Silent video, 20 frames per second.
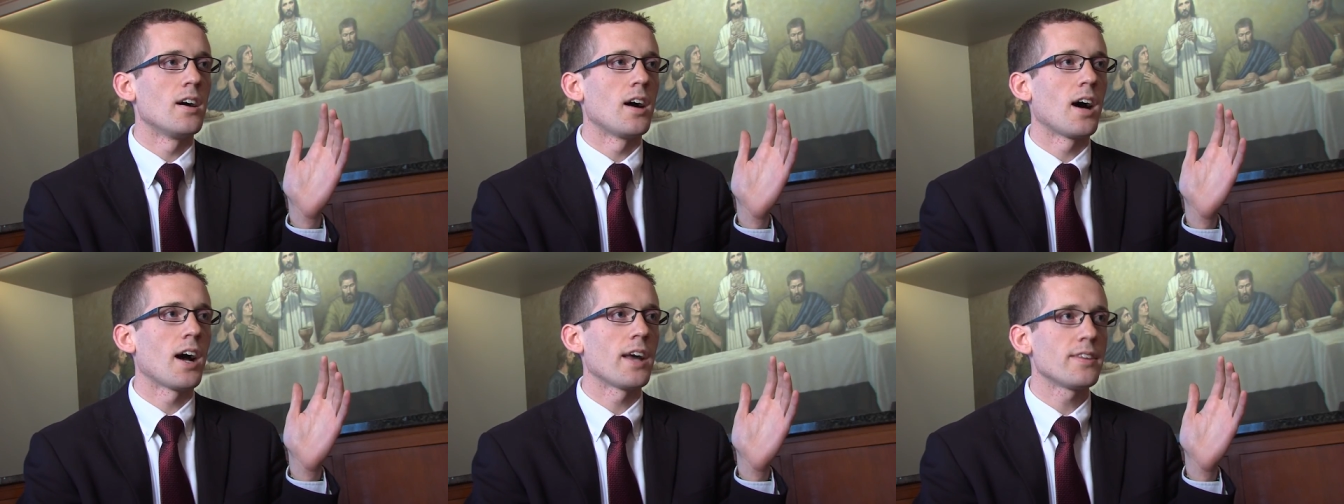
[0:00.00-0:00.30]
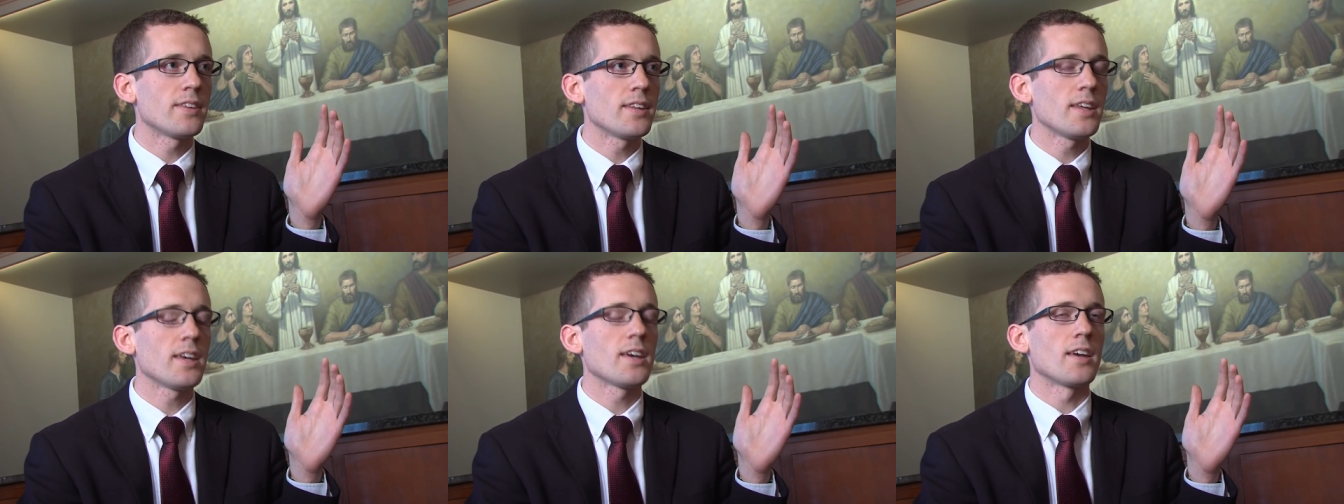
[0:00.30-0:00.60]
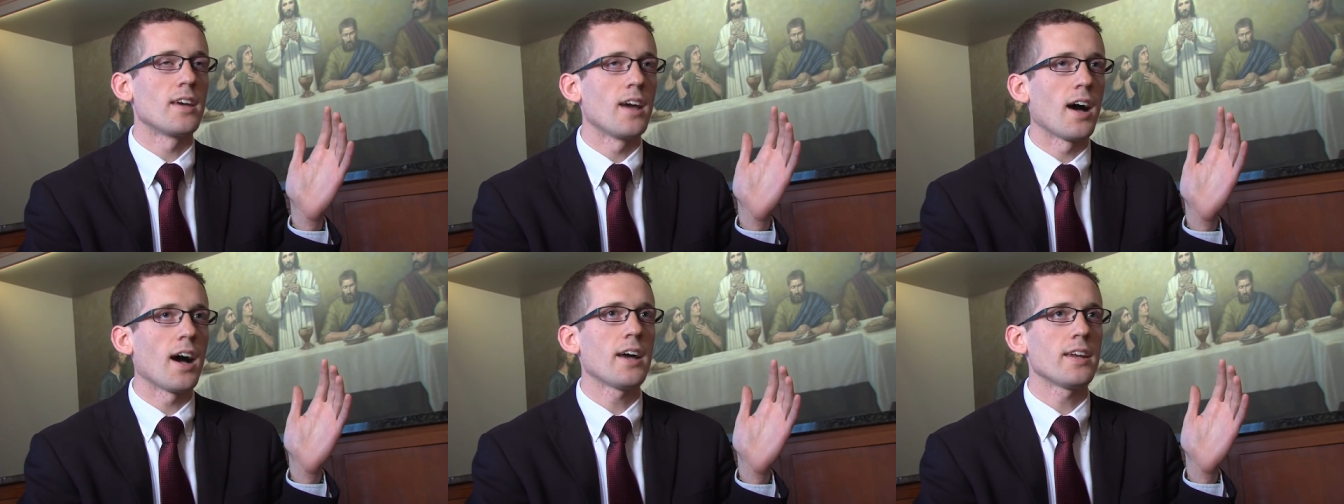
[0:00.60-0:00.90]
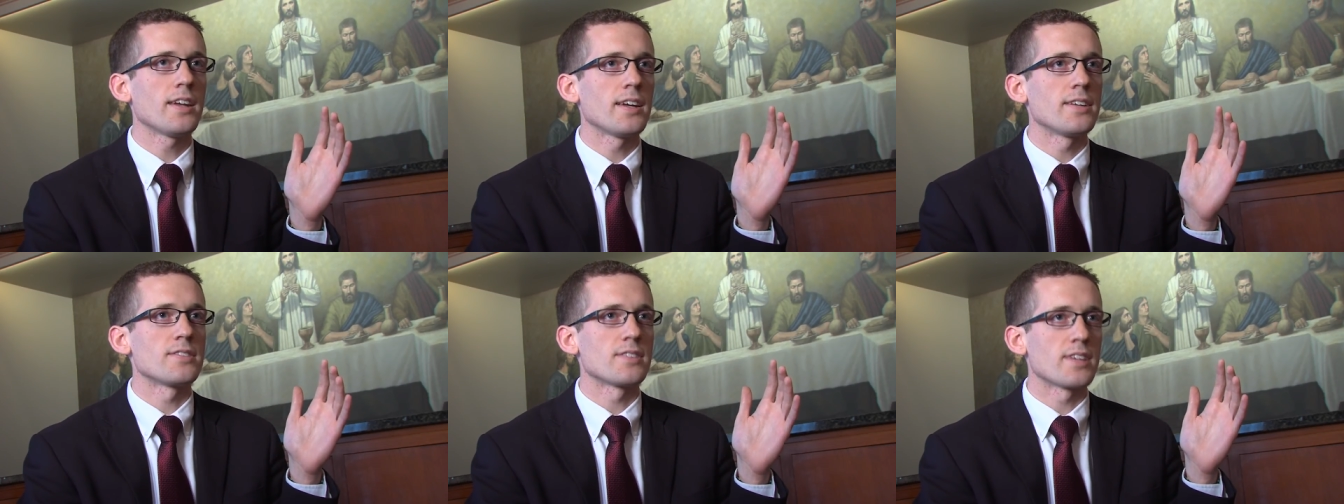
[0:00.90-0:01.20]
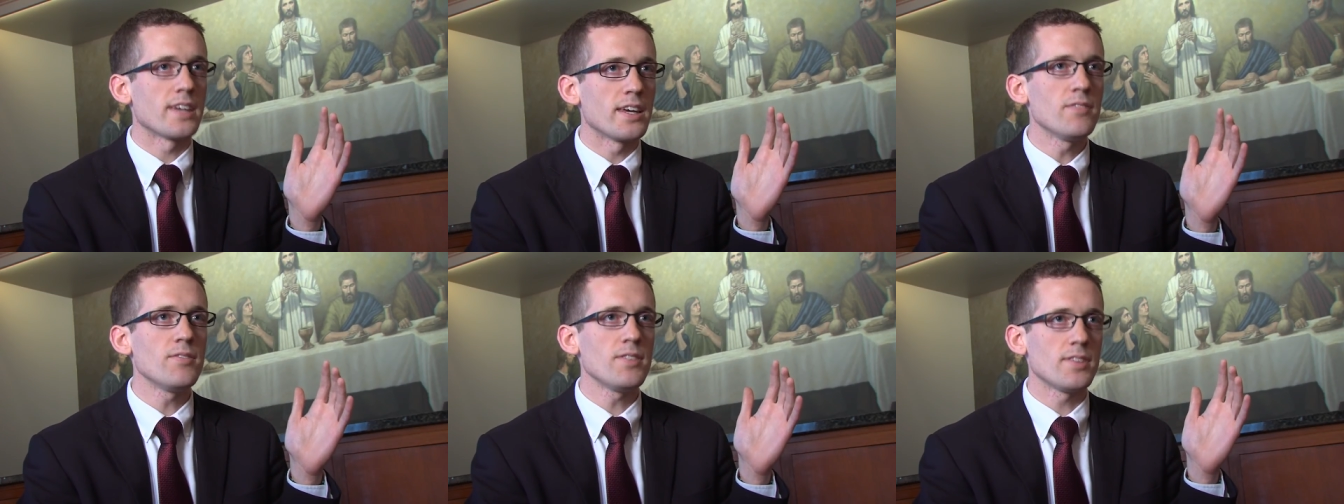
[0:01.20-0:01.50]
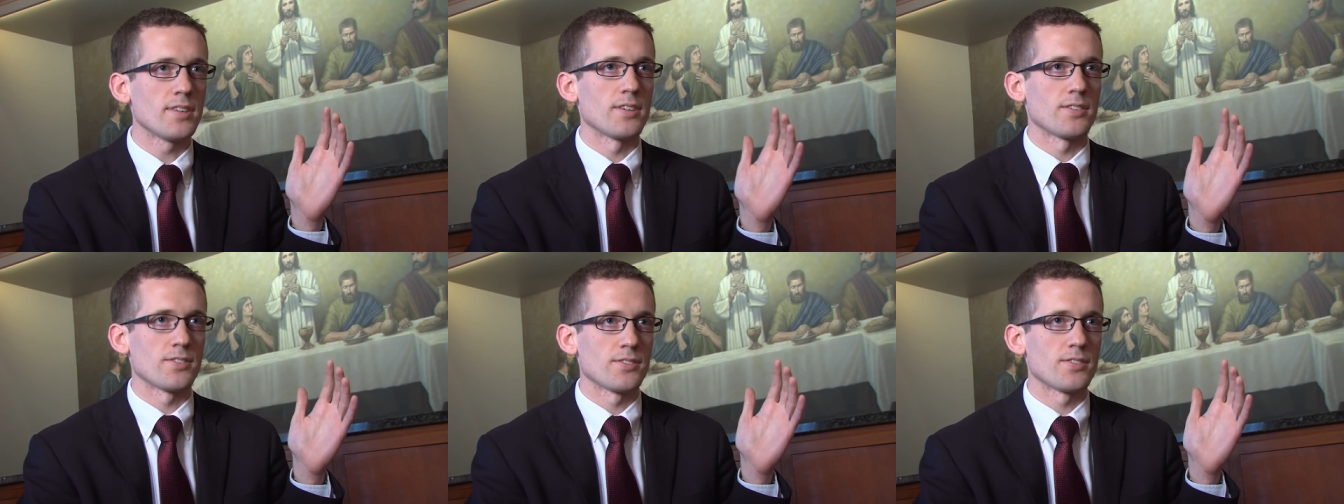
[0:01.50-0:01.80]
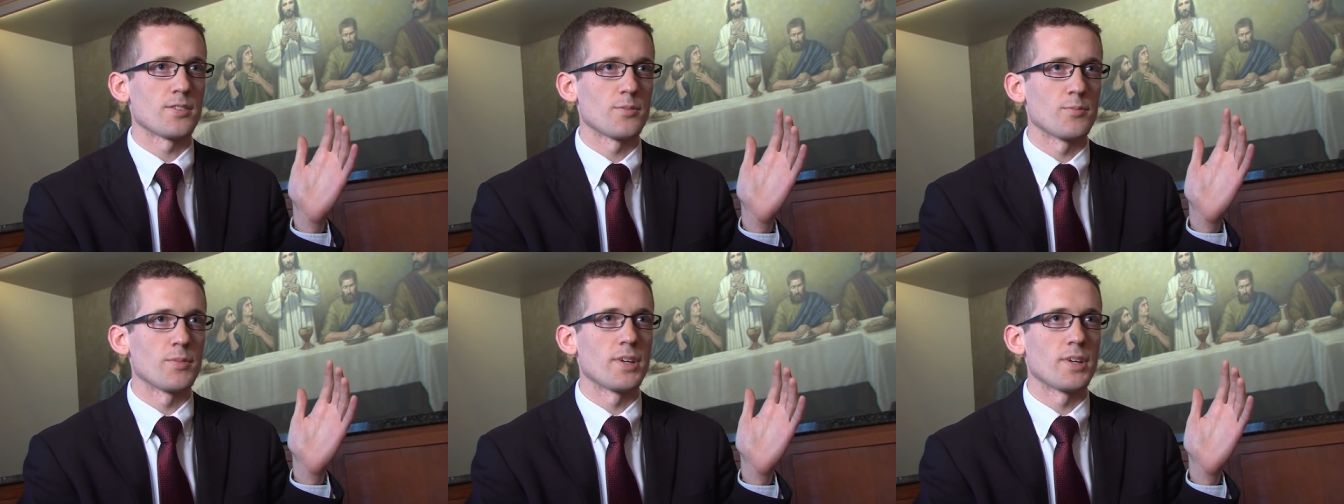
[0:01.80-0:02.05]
I think God has given this to